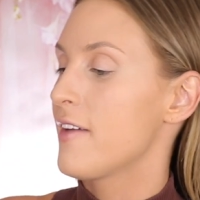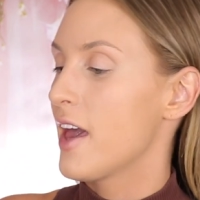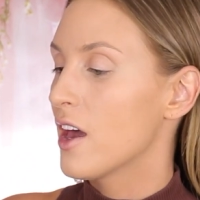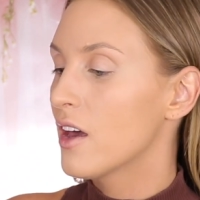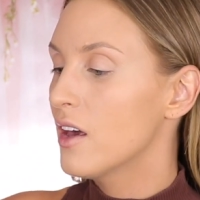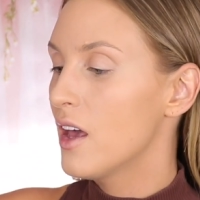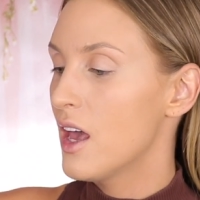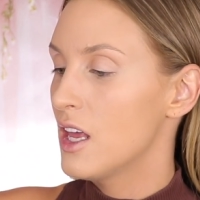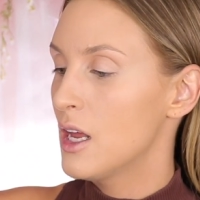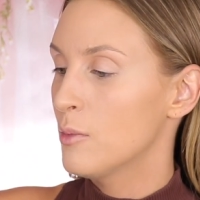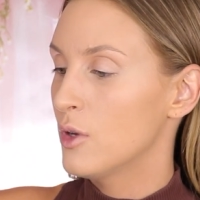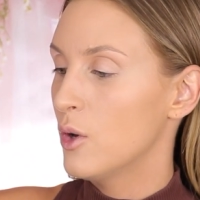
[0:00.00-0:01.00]
Fair,
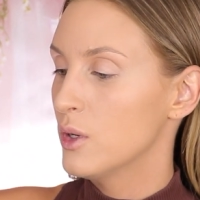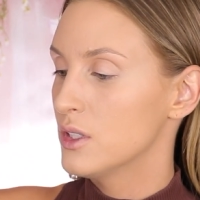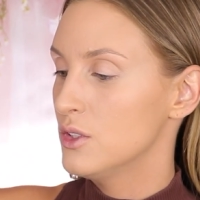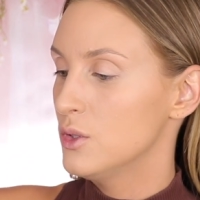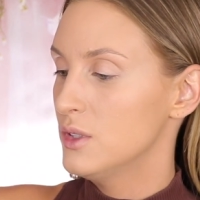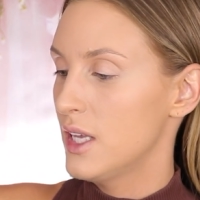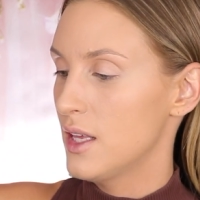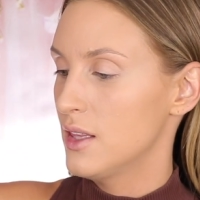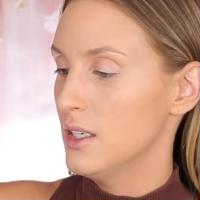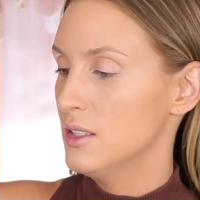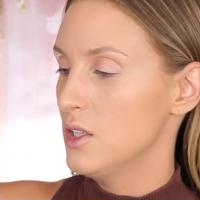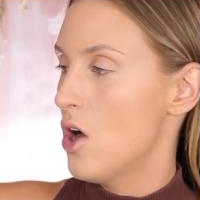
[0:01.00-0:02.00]
and I'm going to take
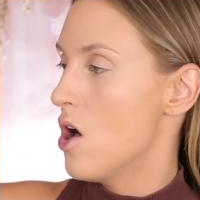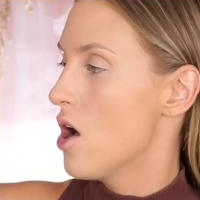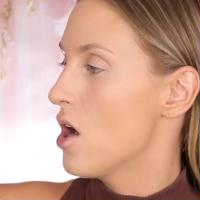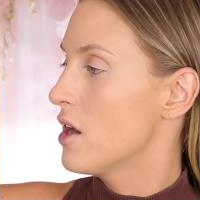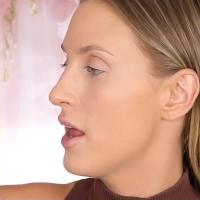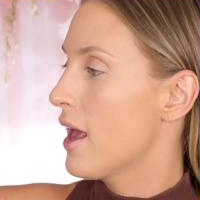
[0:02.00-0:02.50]
this on